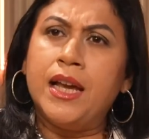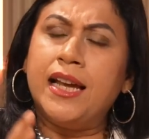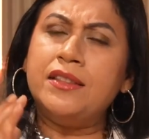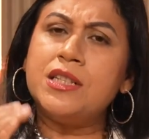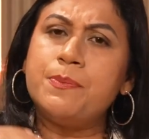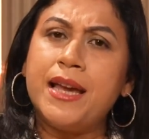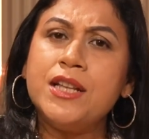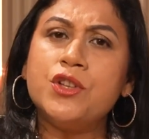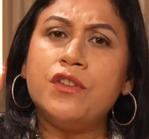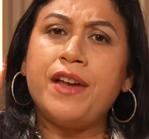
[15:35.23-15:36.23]
In the
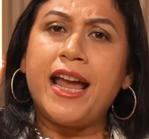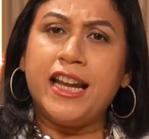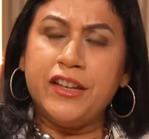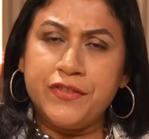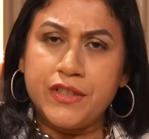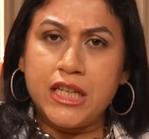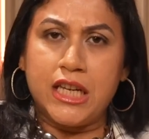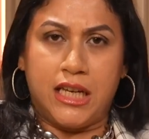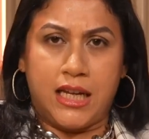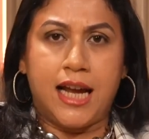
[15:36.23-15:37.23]
space of
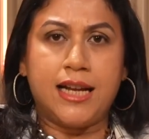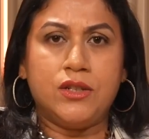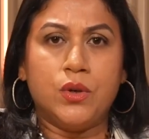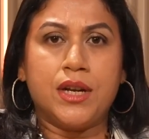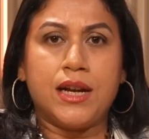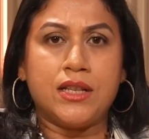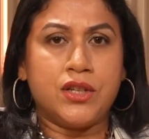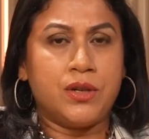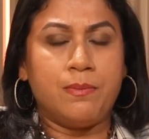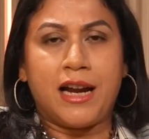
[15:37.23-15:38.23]
NFT and
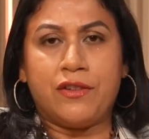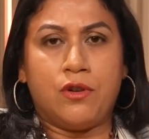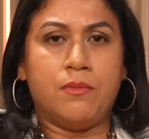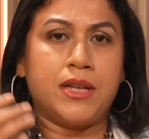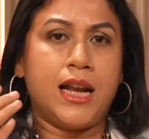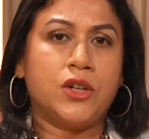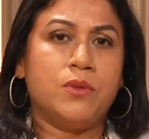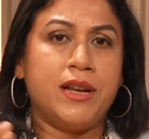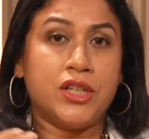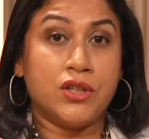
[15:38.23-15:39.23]
tokenization platforms, I like to
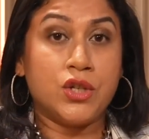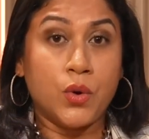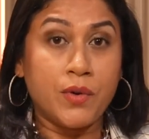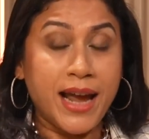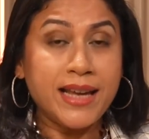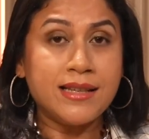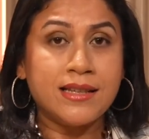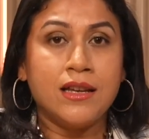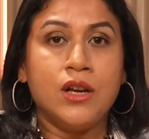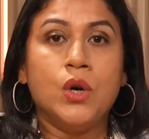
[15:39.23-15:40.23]
mention
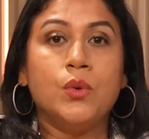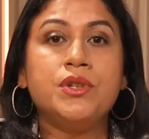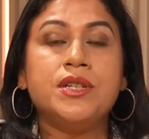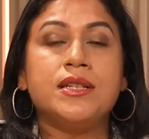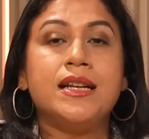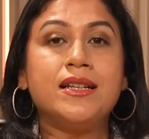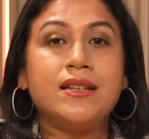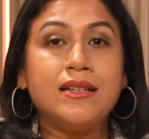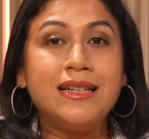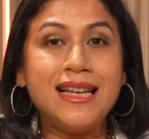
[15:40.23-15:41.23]
StoreX, which is a
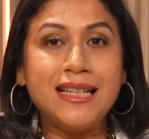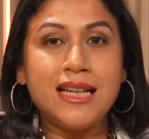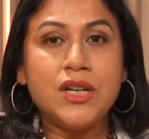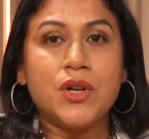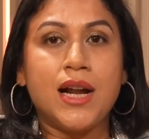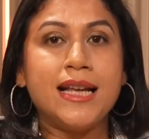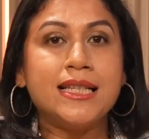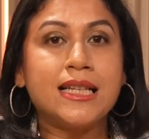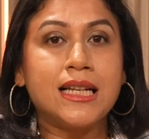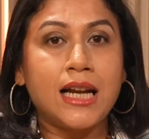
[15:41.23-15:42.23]

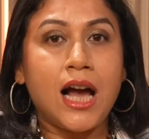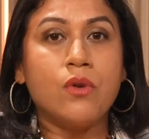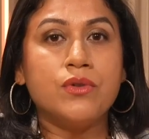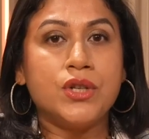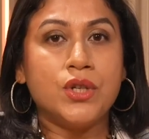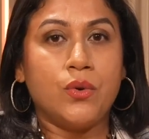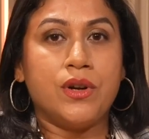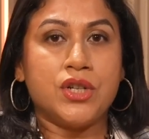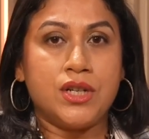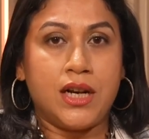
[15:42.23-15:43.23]
decentralized cloud
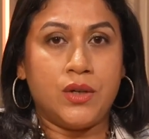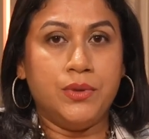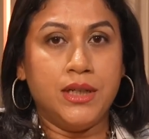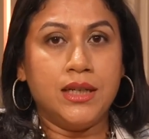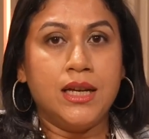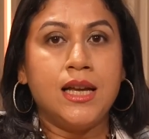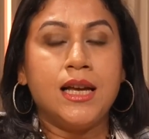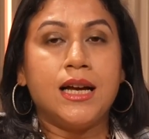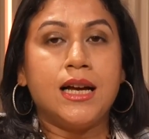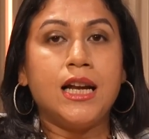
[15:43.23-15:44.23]
storage network
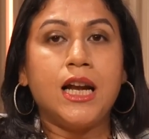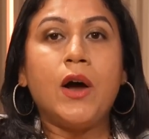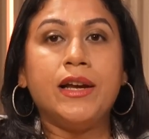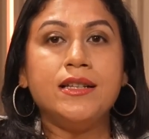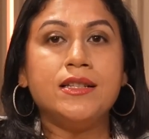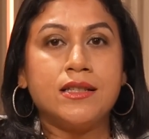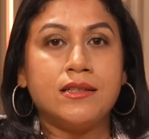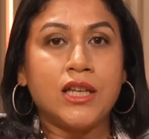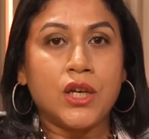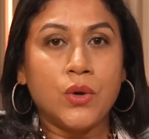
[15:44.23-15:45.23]
allowing
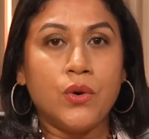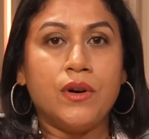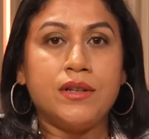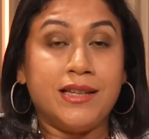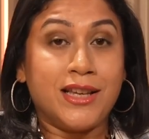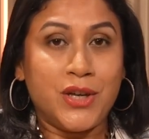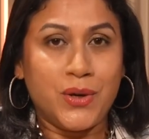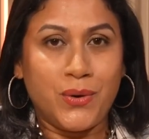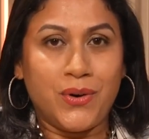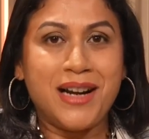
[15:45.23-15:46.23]

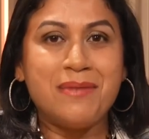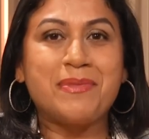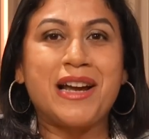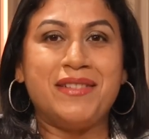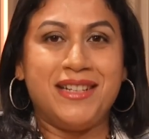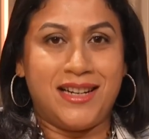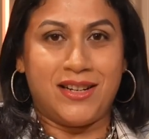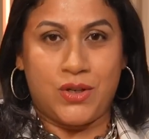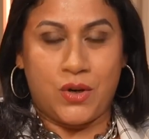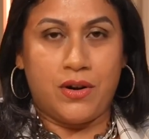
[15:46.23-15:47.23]
secure and private
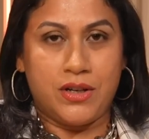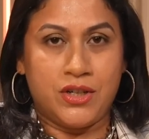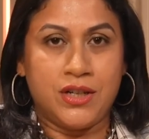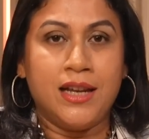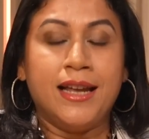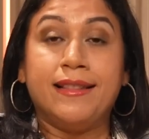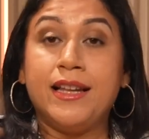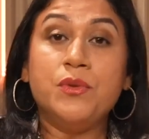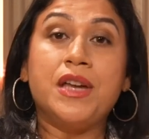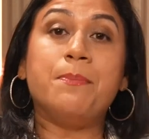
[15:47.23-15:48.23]
data storage.
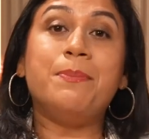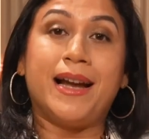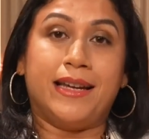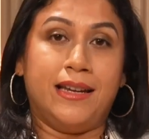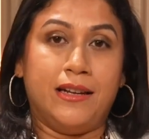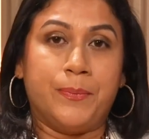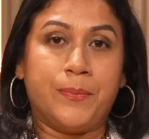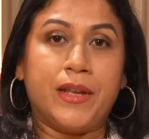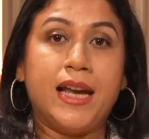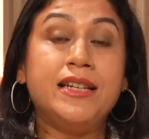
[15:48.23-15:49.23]
Then we have Plugin,
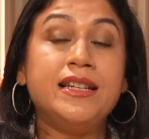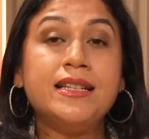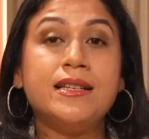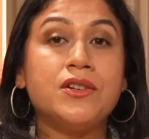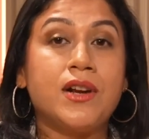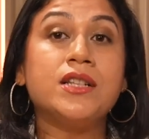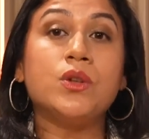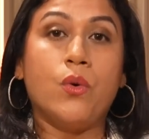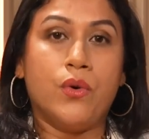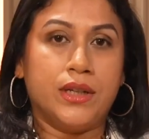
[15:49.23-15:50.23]
a
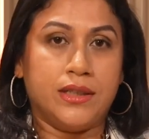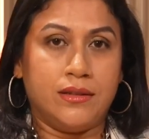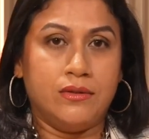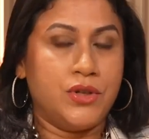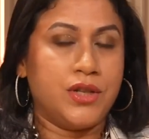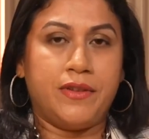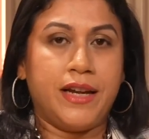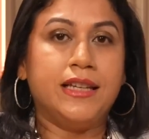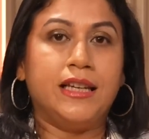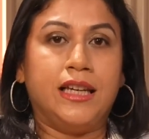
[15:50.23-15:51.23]
decentralized oracle, which is
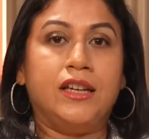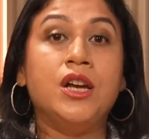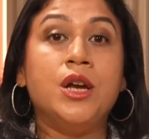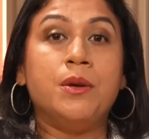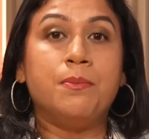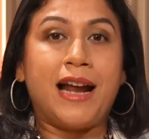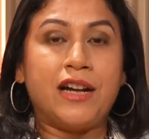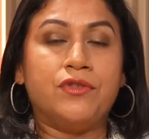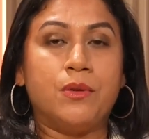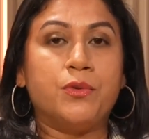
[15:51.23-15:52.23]
very key
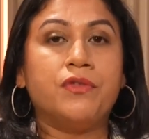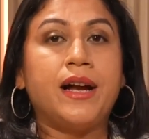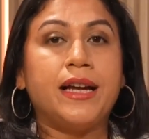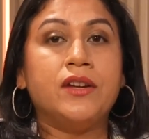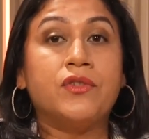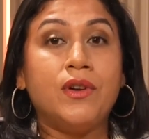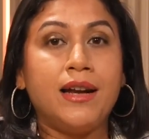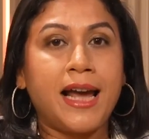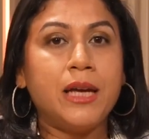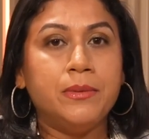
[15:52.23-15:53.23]
platform providing
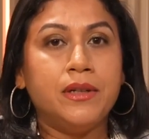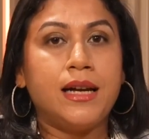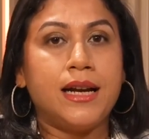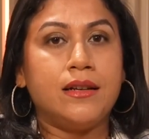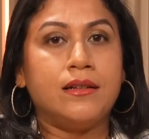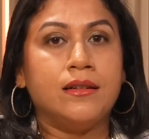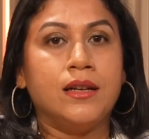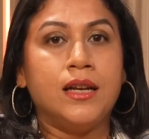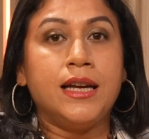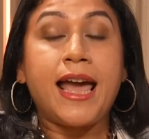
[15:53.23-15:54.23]
reliable and
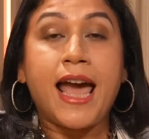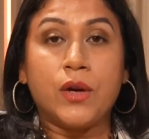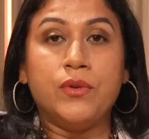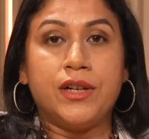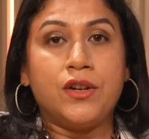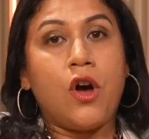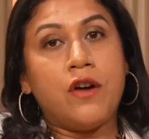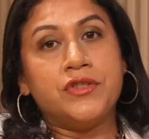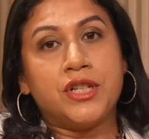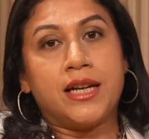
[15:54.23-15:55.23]
accurate
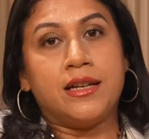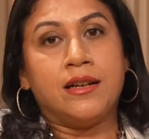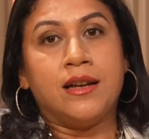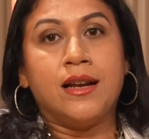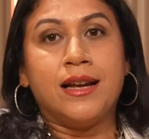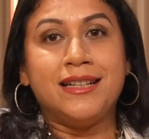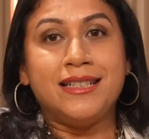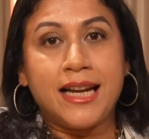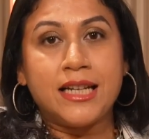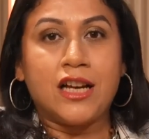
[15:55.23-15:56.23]
off-chain
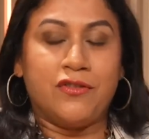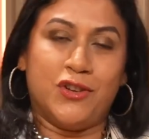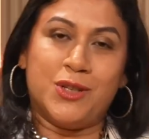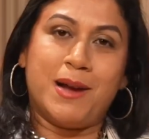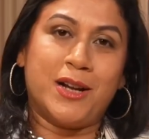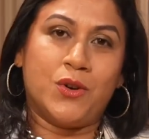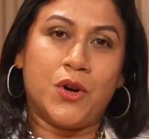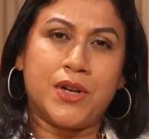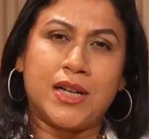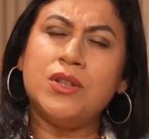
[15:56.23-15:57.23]
data for smart contracts.